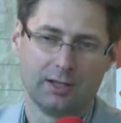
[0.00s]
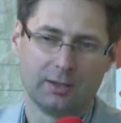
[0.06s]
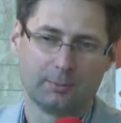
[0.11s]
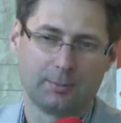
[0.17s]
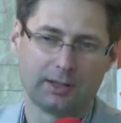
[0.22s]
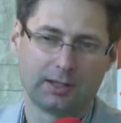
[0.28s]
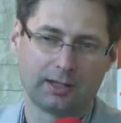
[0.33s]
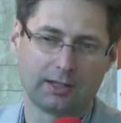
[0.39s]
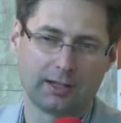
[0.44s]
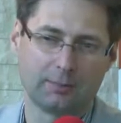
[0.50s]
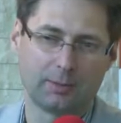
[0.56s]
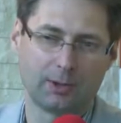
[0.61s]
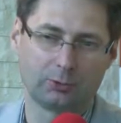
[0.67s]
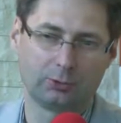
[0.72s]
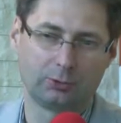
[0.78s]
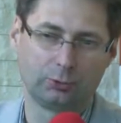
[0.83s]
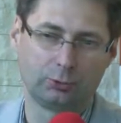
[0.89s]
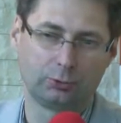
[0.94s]
but like
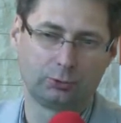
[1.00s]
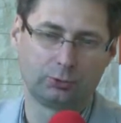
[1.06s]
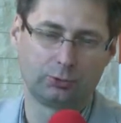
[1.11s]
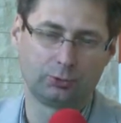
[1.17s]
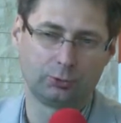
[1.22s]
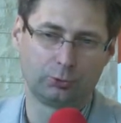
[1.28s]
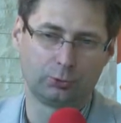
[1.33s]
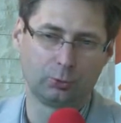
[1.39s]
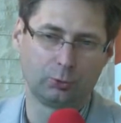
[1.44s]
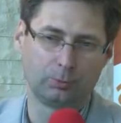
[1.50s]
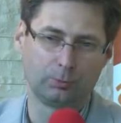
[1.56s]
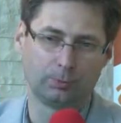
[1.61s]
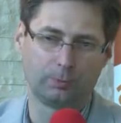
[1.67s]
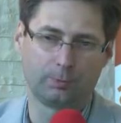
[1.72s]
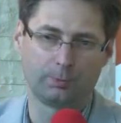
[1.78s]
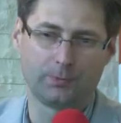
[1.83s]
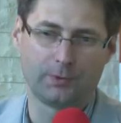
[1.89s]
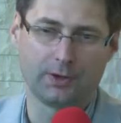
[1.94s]
about
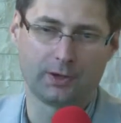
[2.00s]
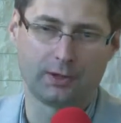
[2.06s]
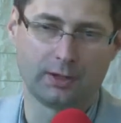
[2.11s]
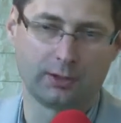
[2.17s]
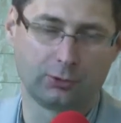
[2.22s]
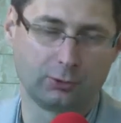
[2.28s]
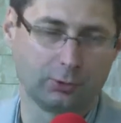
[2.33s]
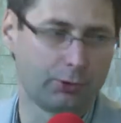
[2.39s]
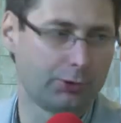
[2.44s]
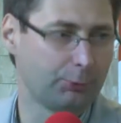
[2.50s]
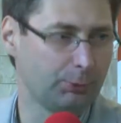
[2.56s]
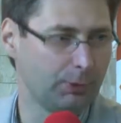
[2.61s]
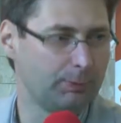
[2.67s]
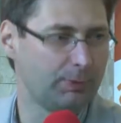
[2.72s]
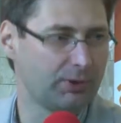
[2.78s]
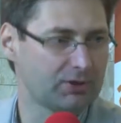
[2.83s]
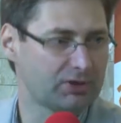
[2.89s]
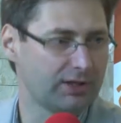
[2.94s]

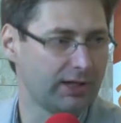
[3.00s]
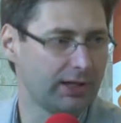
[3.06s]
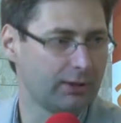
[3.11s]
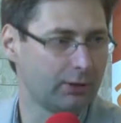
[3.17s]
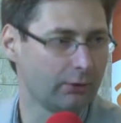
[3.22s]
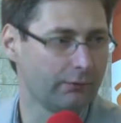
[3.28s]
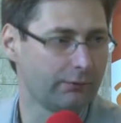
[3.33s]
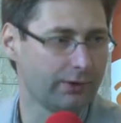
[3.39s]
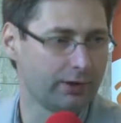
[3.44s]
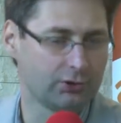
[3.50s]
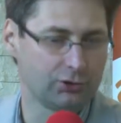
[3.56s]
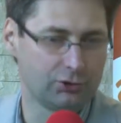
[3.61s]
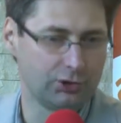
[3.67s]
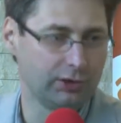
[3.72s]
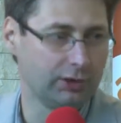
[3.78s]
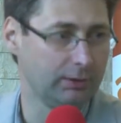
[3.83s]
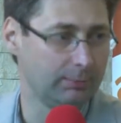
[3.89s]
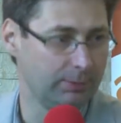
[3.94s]
2-3% of the
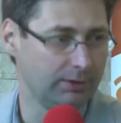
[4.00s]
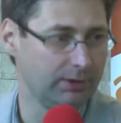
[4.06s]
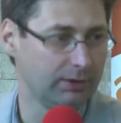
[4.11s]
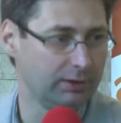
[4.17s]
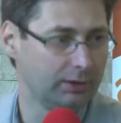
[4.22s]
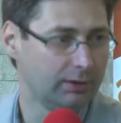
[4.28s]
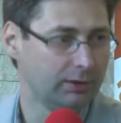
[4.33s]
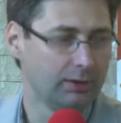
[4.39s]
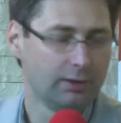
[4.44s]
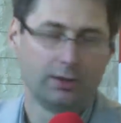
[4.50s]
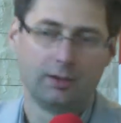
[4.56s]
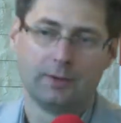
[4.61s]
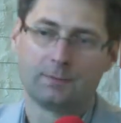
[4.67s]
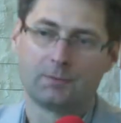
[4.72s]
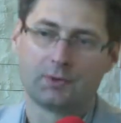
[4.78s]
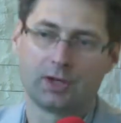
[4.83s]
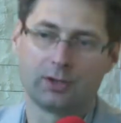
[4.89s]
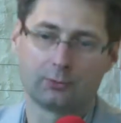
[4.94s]
GDP
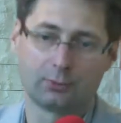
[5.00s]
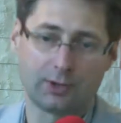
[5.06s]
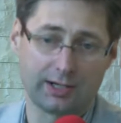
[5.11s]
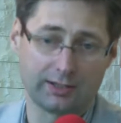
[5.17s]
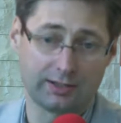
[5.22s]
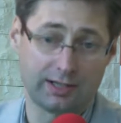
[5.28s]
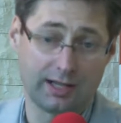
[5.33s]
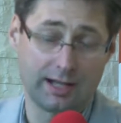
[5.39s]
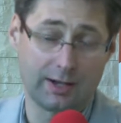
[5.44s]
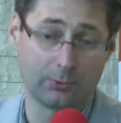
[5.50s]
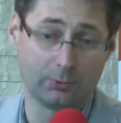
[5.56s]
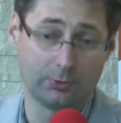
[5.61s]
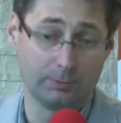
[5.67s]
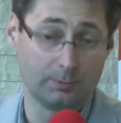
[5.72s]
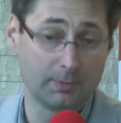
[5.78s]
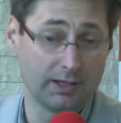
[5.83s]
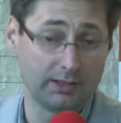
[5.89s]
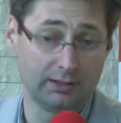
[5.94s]
right now
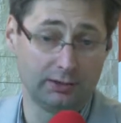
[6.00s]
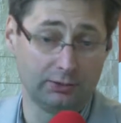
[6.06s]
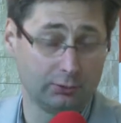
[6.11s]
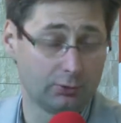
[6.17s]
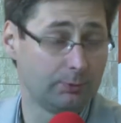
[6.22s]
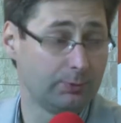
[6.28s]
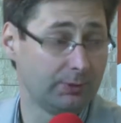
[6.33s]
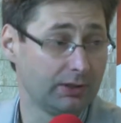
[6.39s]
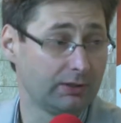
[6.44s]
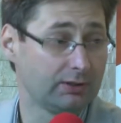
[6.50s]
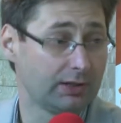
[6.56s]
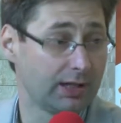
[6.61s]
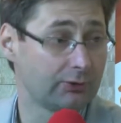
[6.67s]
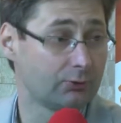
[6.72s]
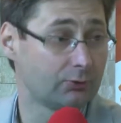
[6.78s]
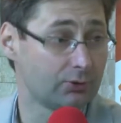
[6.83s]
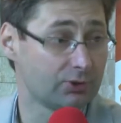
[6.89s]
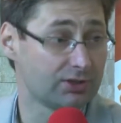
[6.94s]
in many European
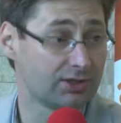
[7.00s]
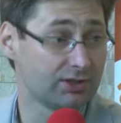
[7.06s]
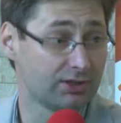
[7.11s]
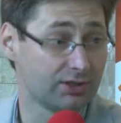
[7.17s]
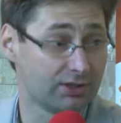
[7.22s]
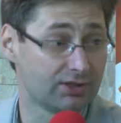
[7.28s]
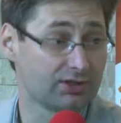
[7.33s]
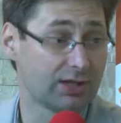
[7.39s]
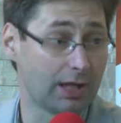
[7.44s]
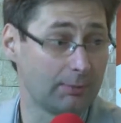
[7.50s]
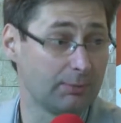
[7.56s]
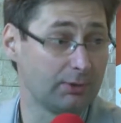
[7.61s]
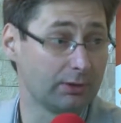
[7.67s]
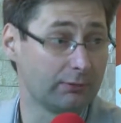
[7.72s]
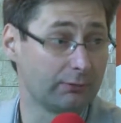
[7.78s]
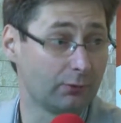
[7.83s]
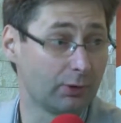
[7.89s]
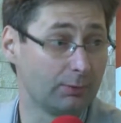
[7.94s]
countries is
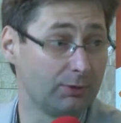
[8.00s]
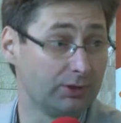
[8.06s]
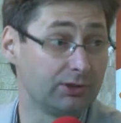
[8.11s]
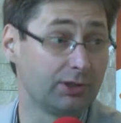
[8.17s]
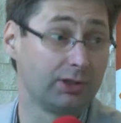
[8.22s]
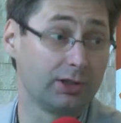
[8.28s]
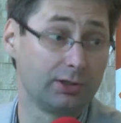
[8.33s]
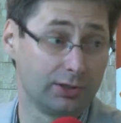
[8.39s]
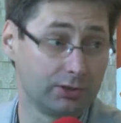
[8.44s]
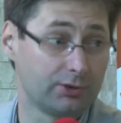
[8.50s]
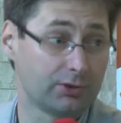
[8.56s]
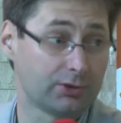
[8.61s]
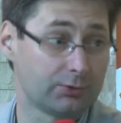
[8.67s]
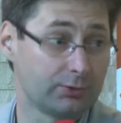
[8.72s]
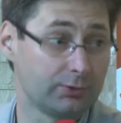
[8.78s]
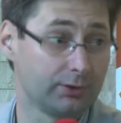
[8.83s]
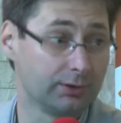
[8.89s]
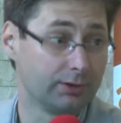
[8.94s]
coming from internet
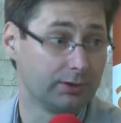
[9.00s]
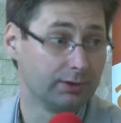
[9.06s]
industry.